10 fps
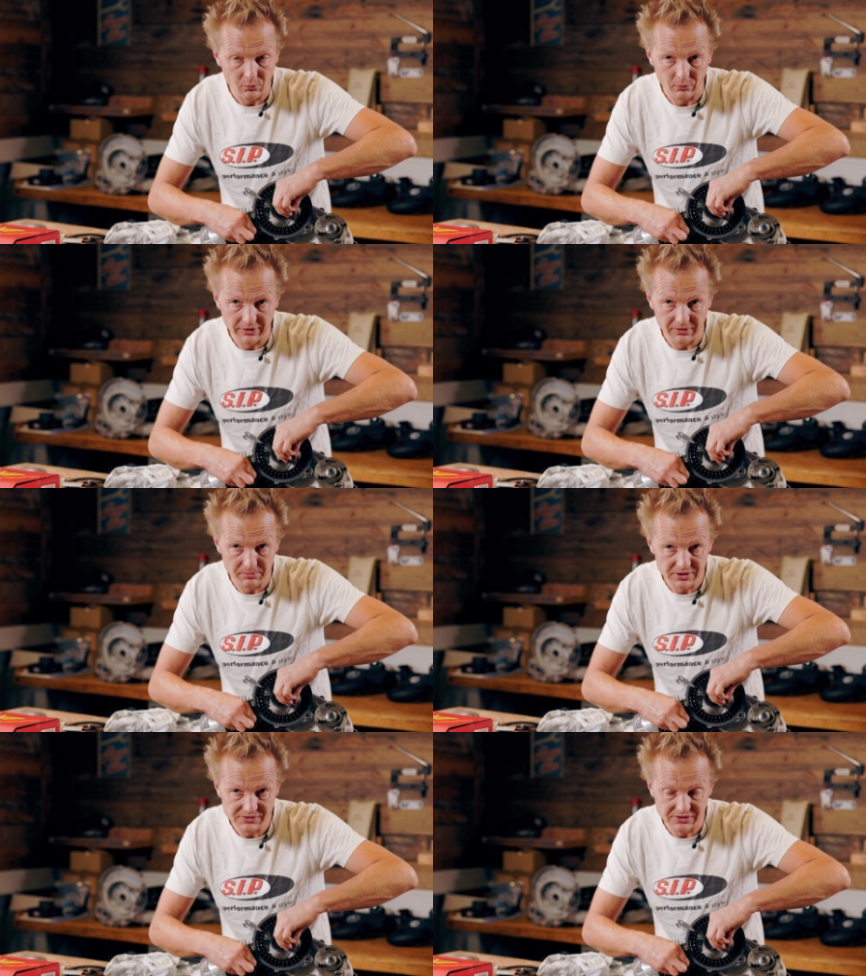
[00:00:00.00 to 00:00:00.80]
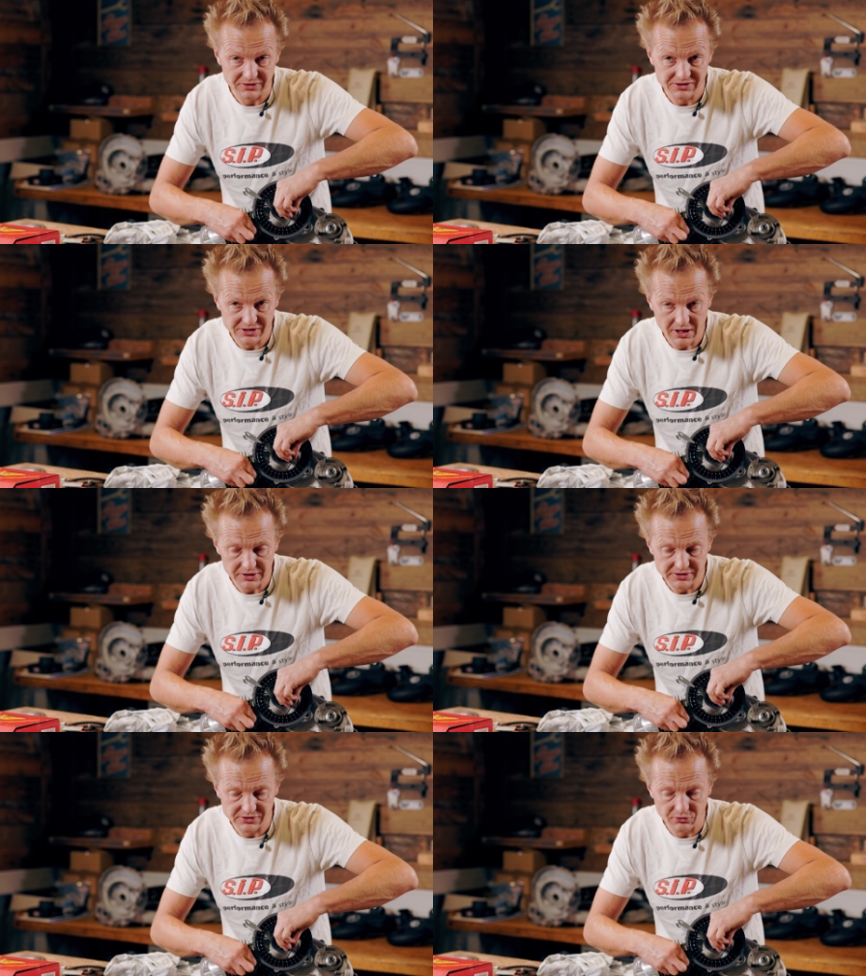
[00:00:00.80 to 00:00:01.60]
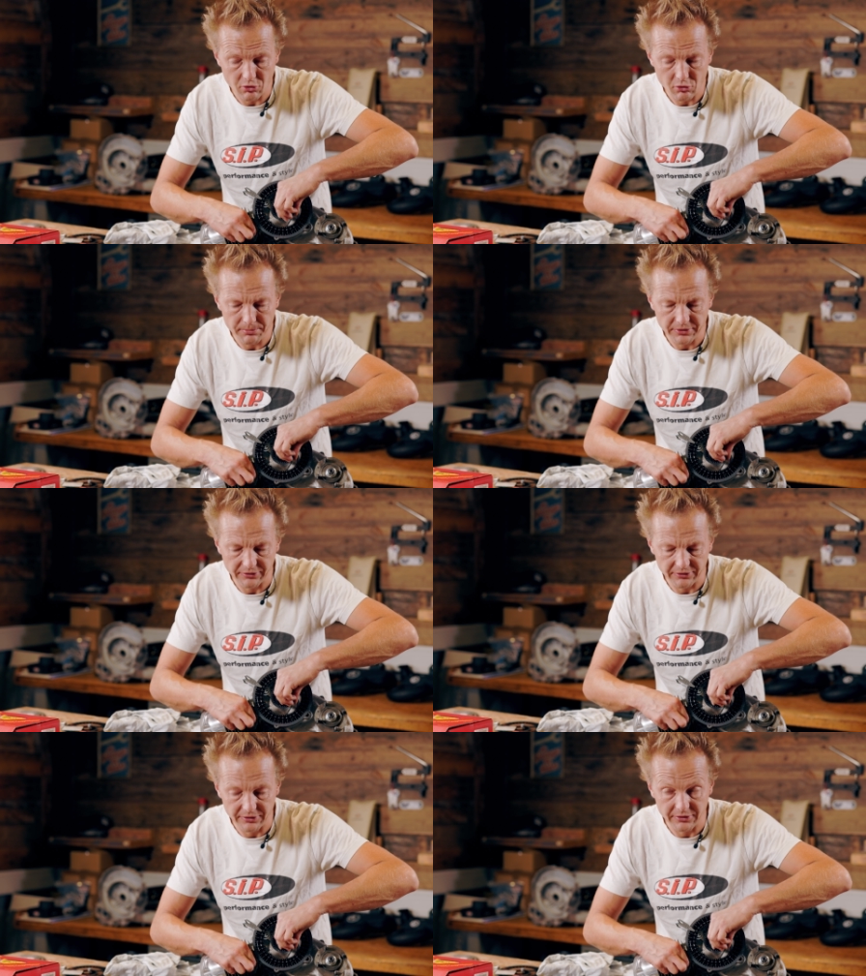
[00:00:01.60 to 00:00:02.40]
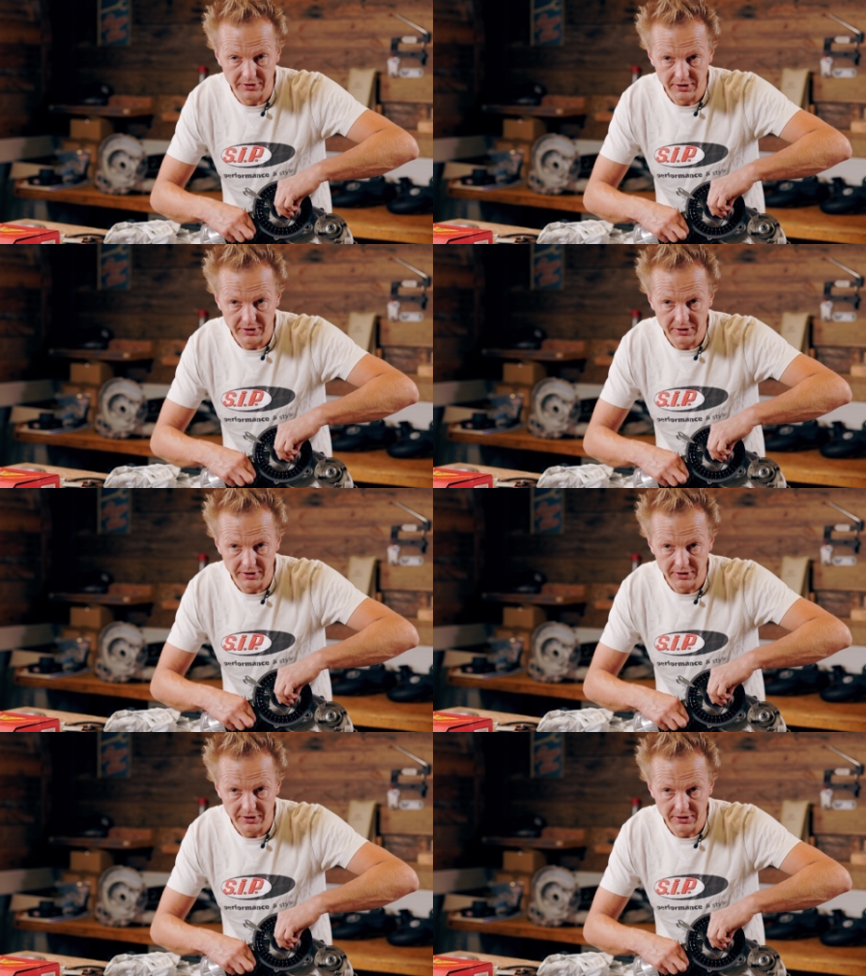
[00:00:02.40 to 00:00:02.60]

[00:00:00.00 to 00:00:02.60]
when the piston starts to open the